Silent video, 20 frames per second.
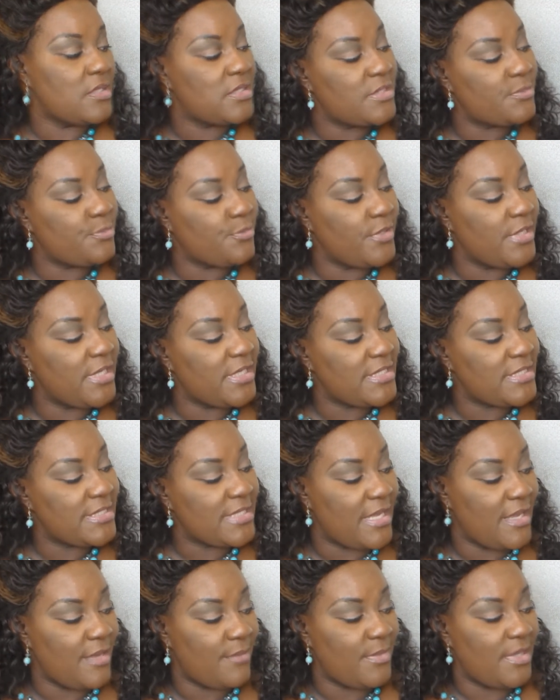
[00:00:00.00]
spring
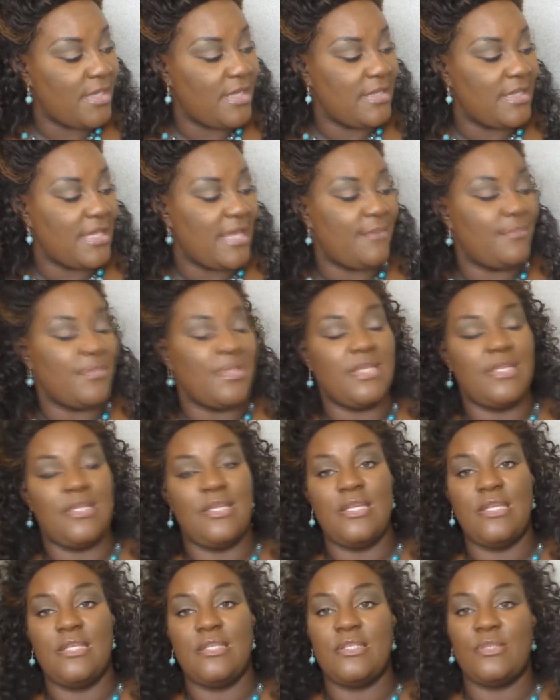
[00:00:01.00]
is coming. That
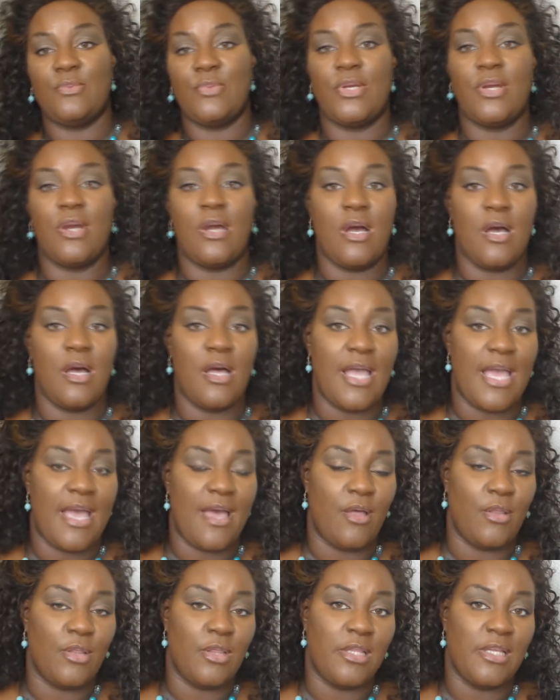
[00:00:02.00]
means we're all
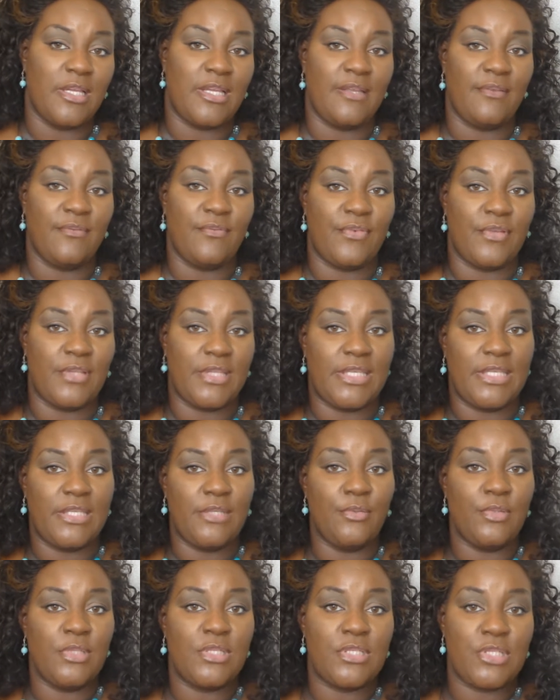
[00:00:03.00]
out looking for the
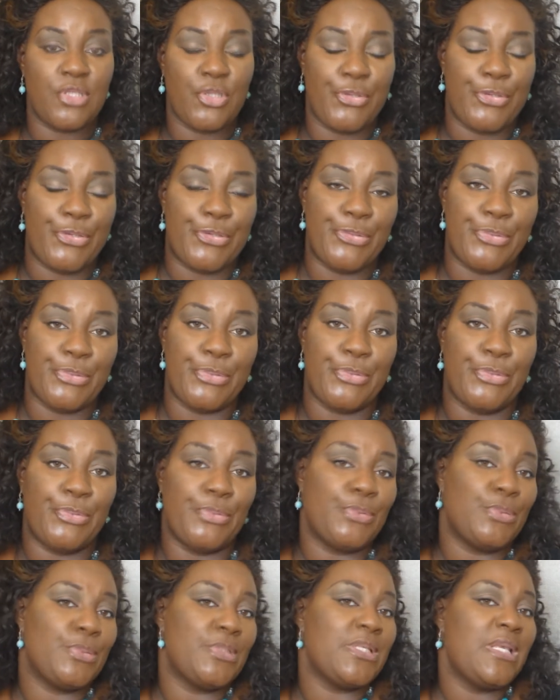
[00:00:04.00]
cutest
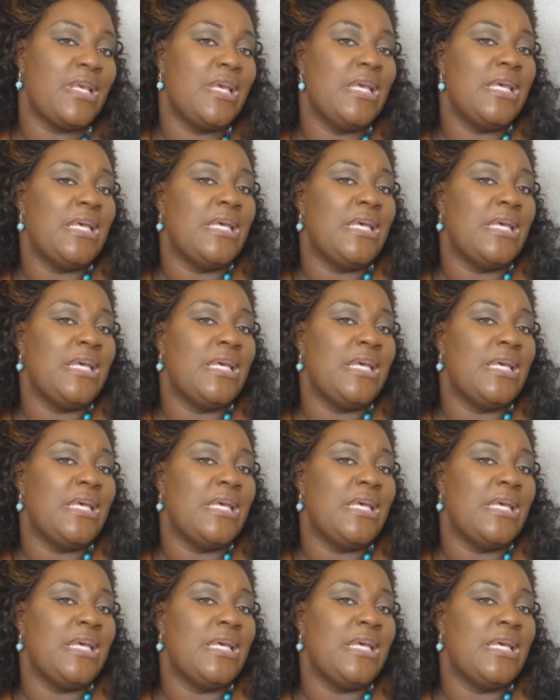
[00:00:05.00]
clothes,